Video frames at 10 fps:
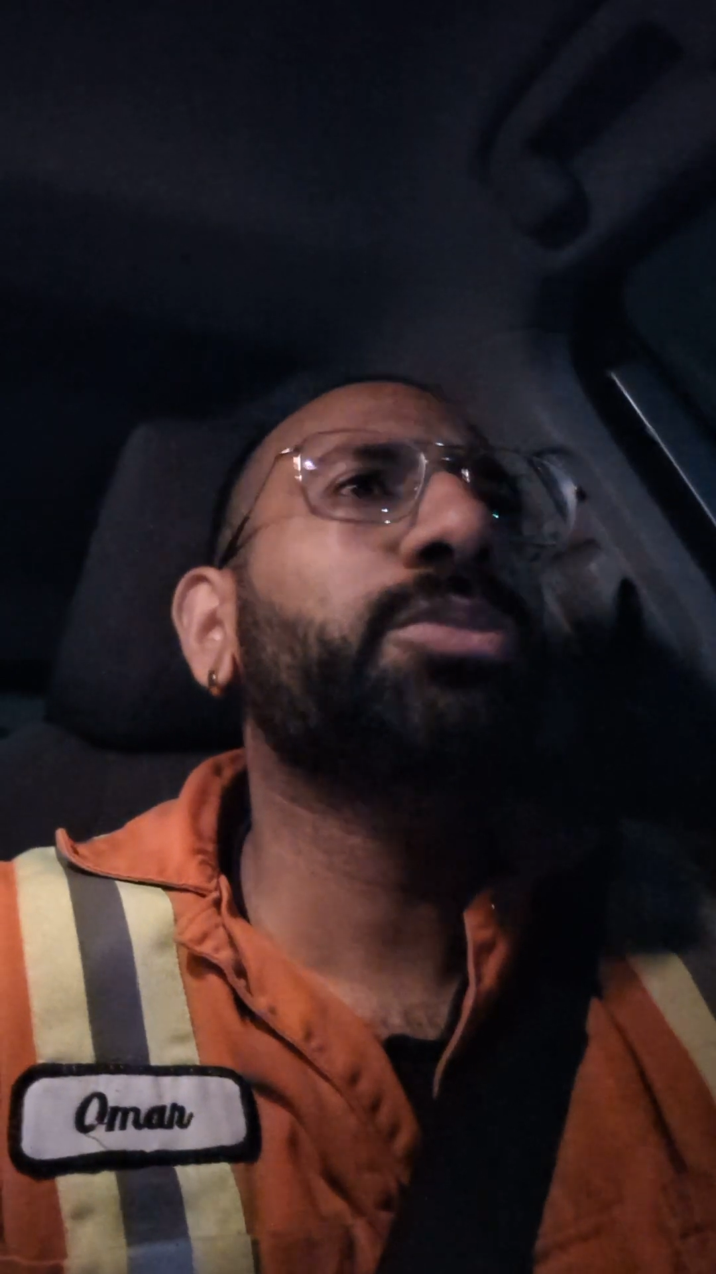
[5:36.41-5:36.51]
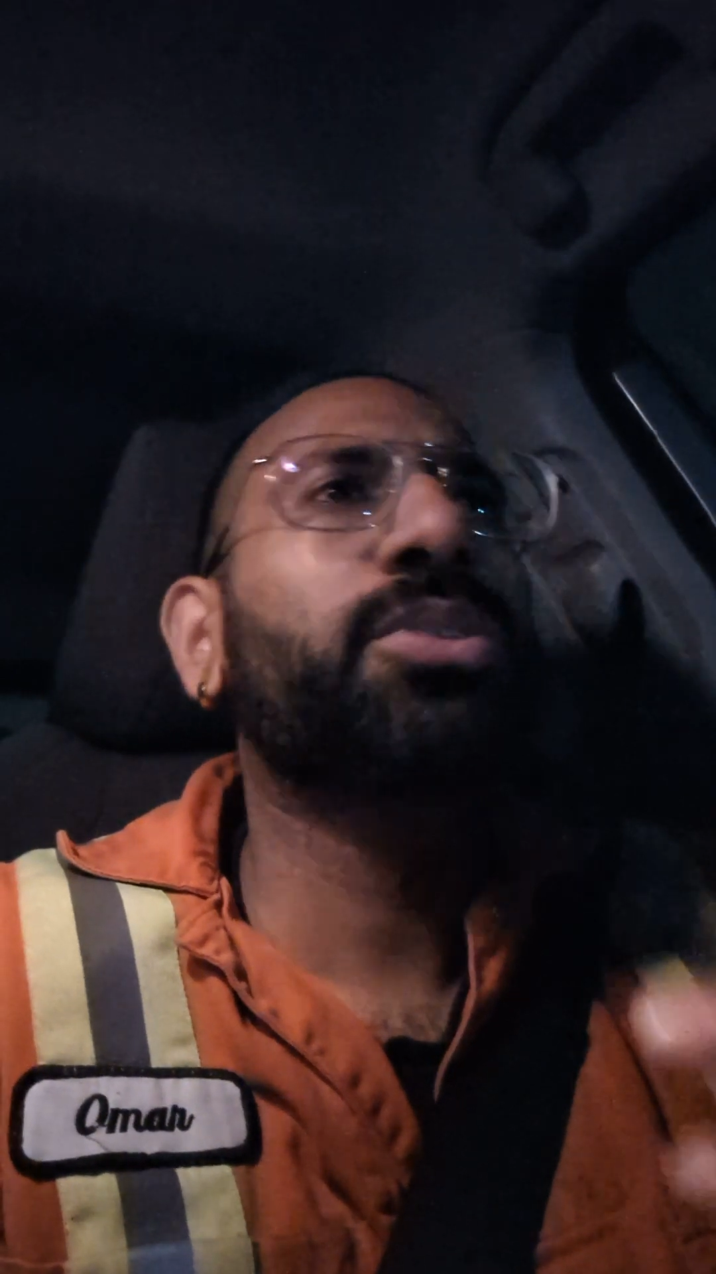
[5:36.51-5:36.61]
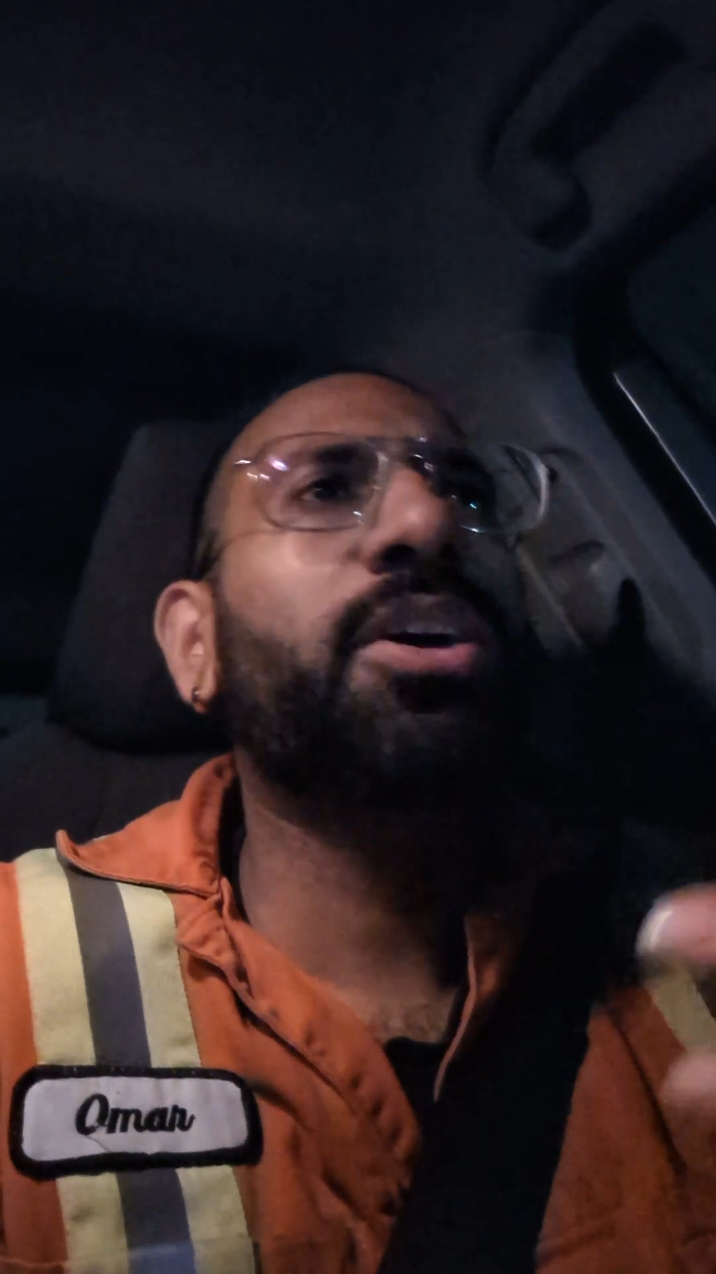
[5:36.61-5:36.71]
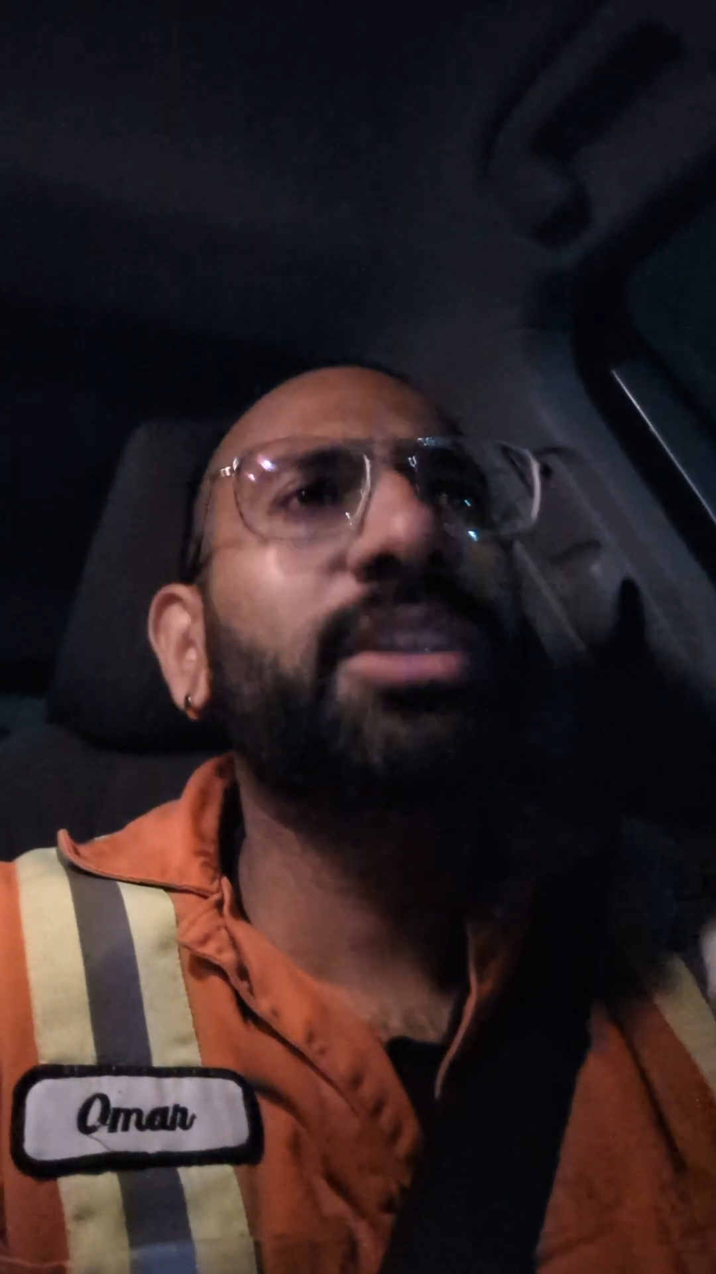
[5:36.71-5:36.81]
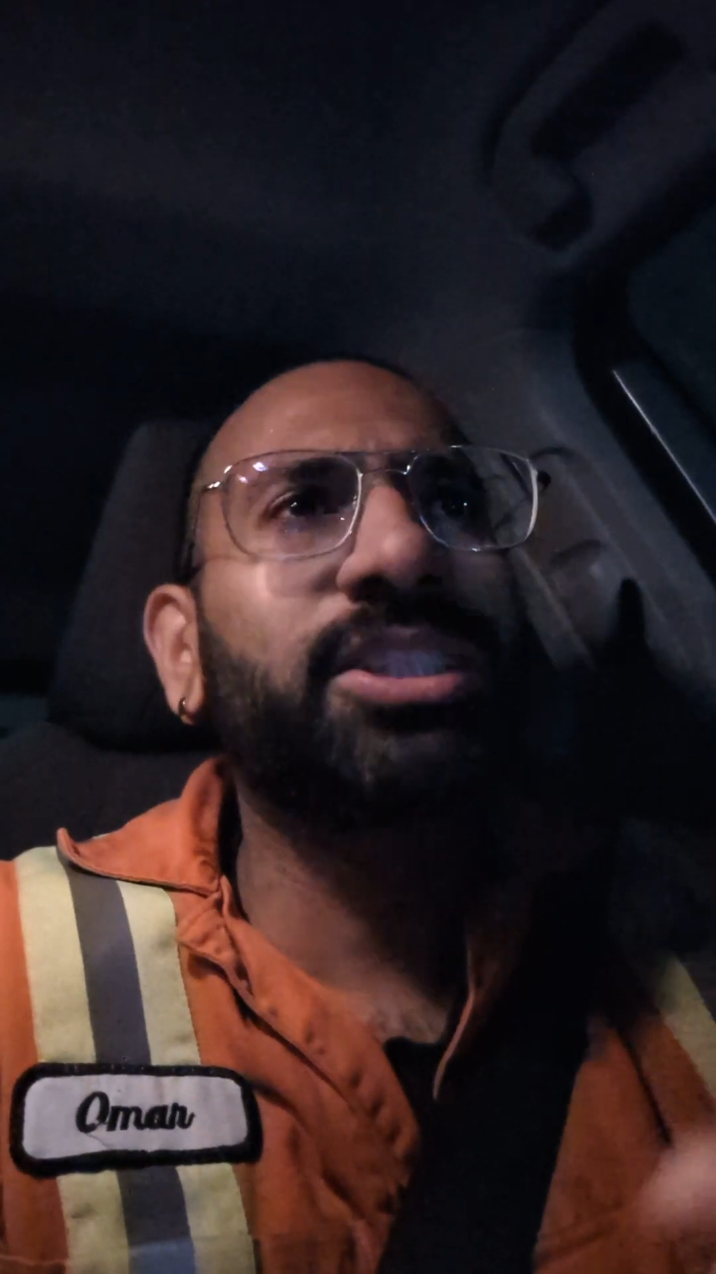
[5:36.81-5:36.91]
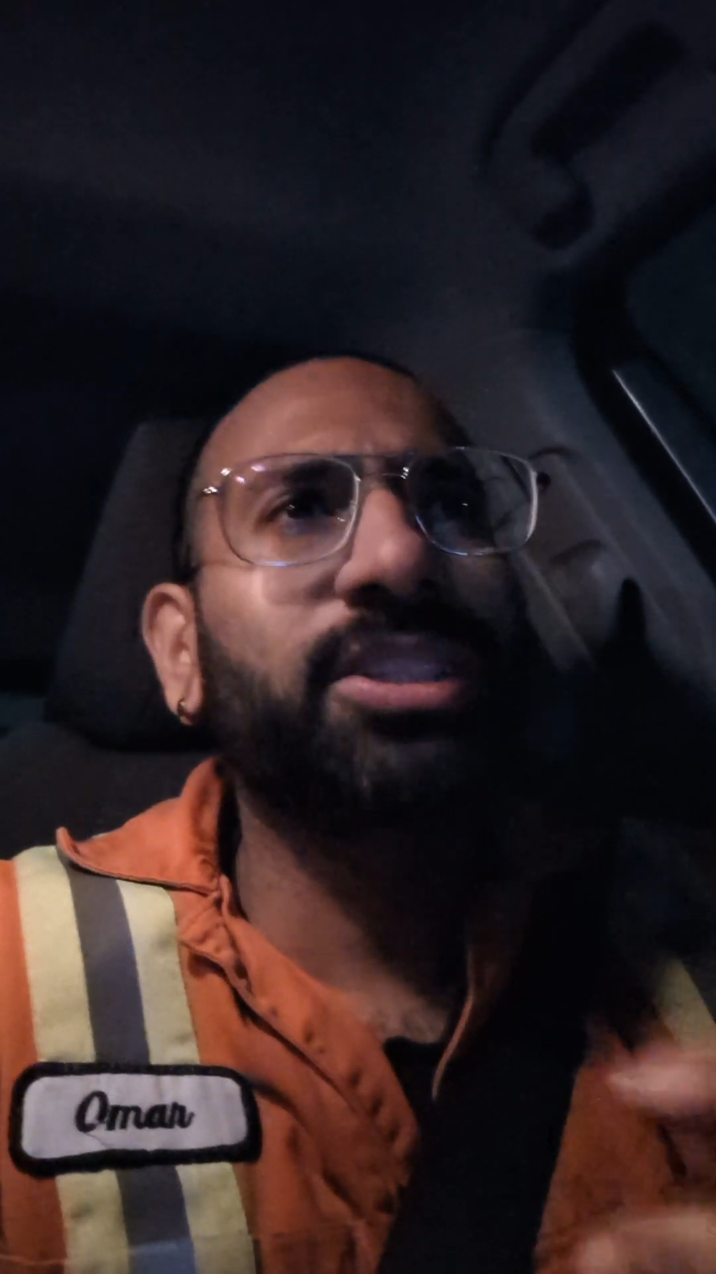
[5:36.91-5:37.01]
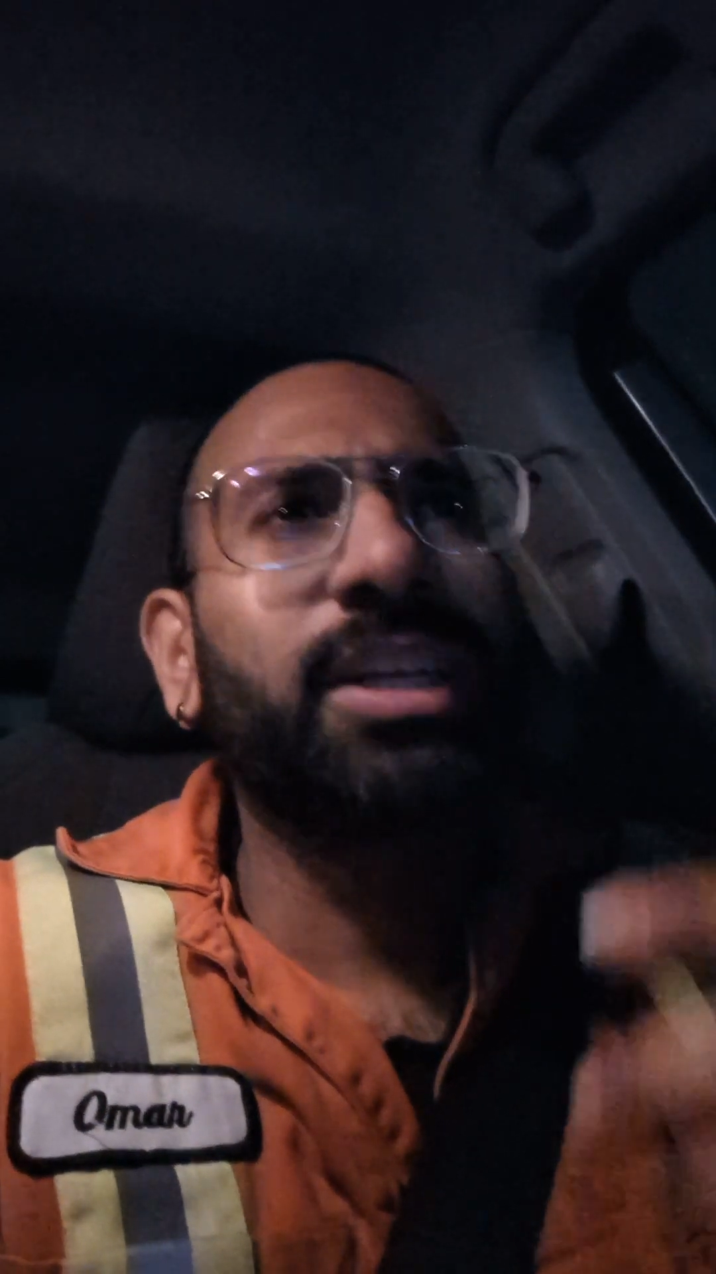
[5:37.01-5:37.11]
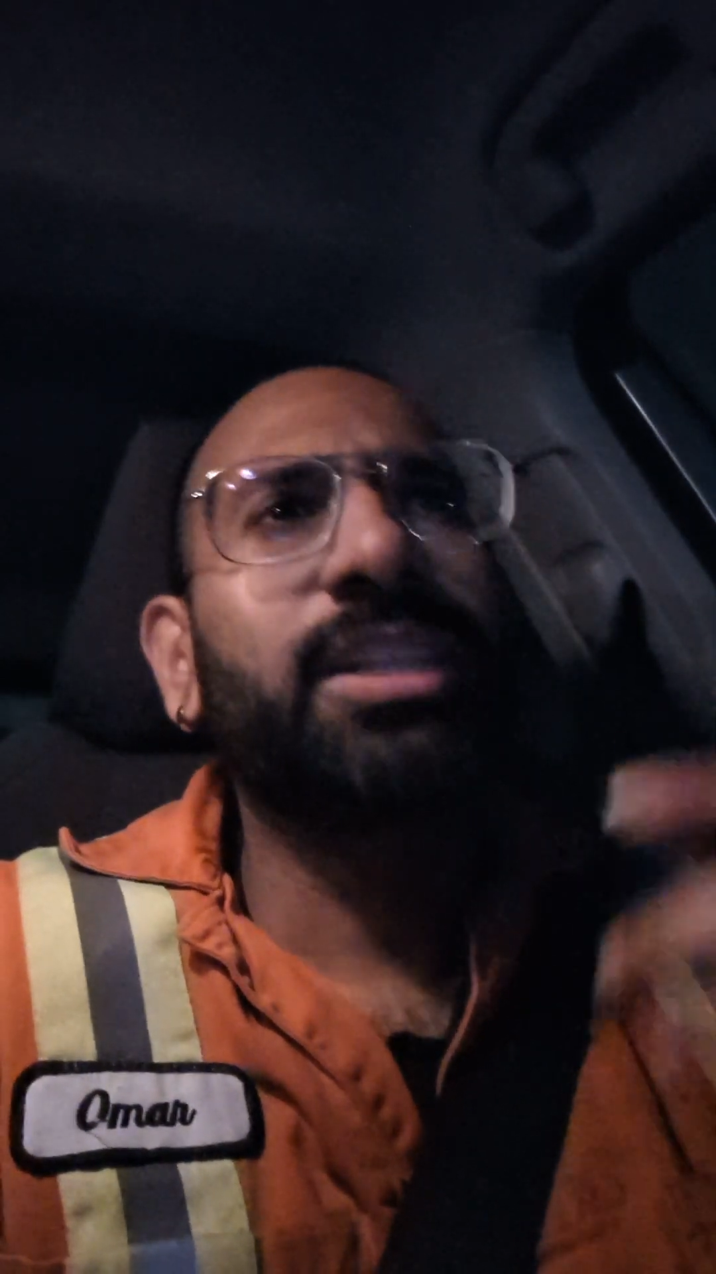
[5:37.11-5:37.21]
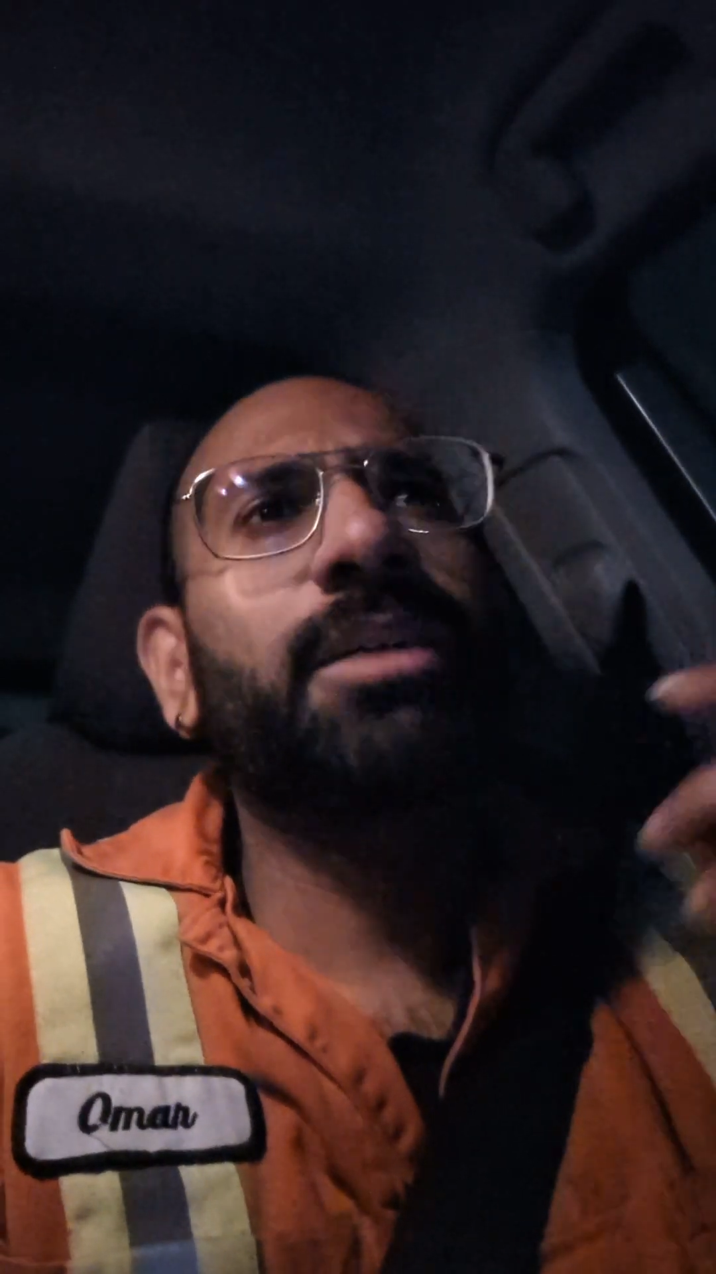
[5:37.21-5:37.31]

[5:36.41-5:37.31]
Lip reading: through knowledge,